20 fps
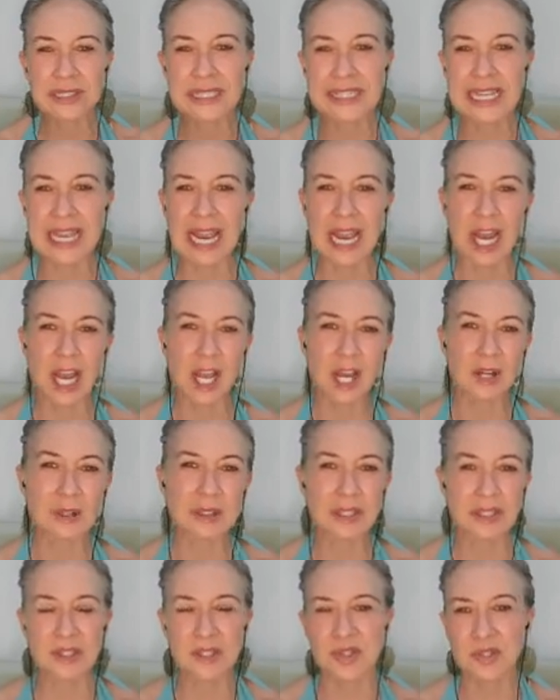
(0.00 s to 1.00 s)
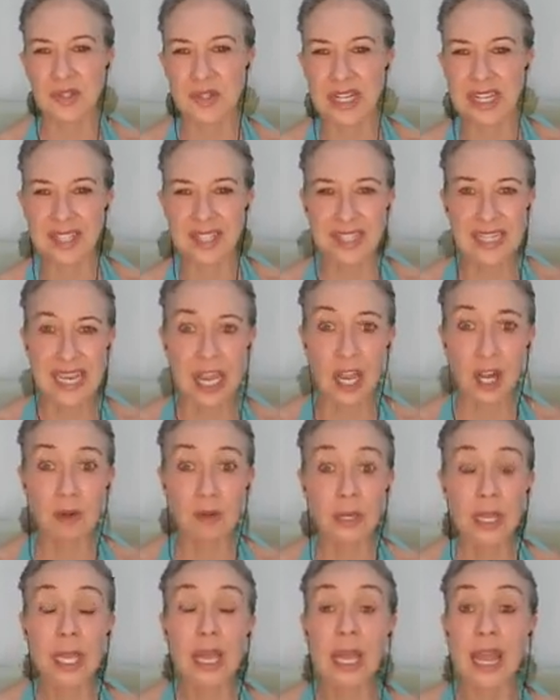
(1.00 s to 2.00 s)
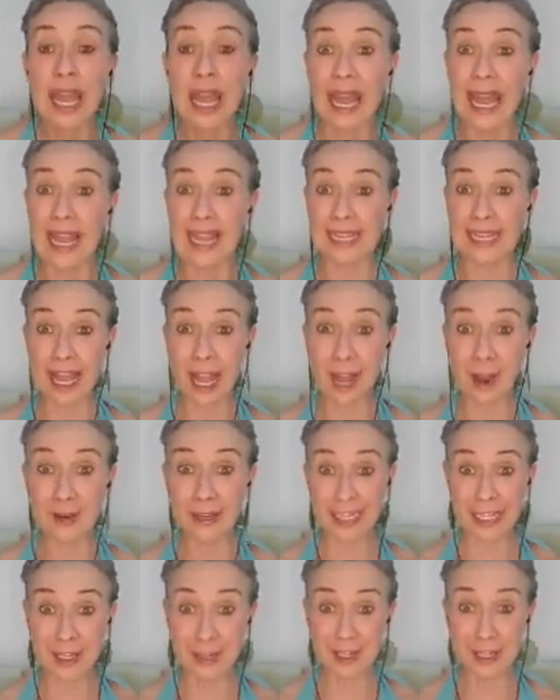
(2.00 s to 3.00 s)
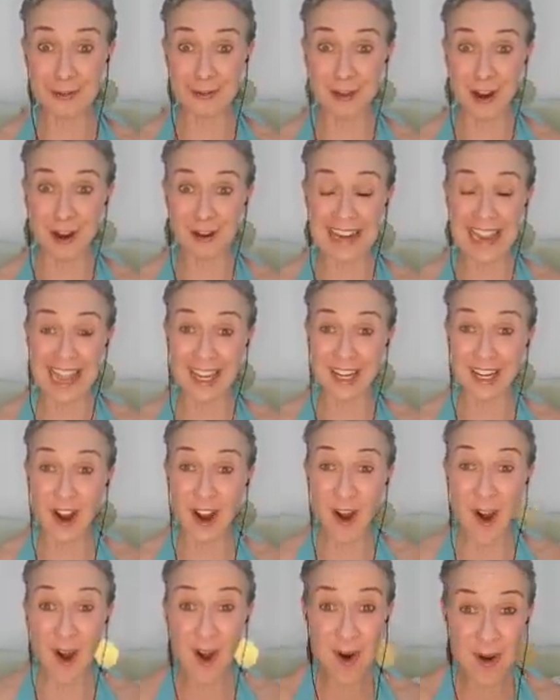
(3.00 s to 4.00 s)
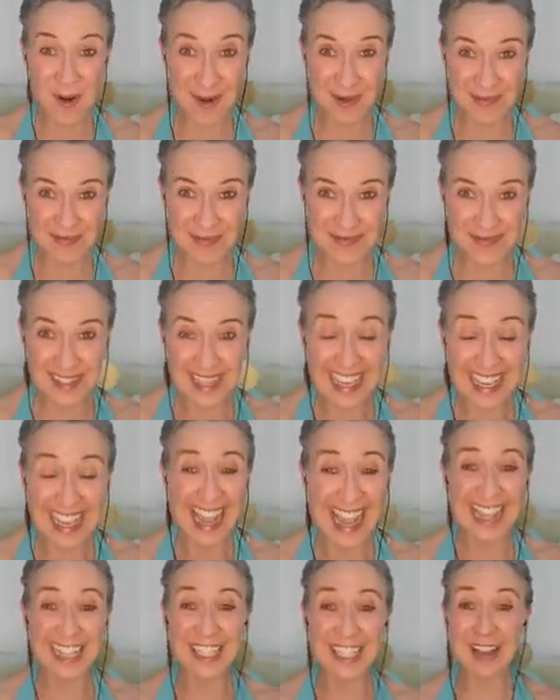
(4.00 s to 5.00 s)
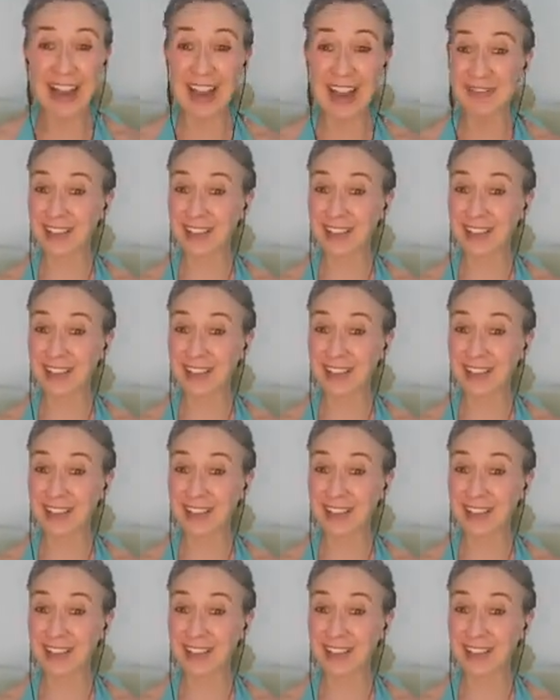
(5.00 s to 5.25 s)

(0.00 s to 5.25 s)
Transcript: down, you're stressed out, and now here you are at home and you have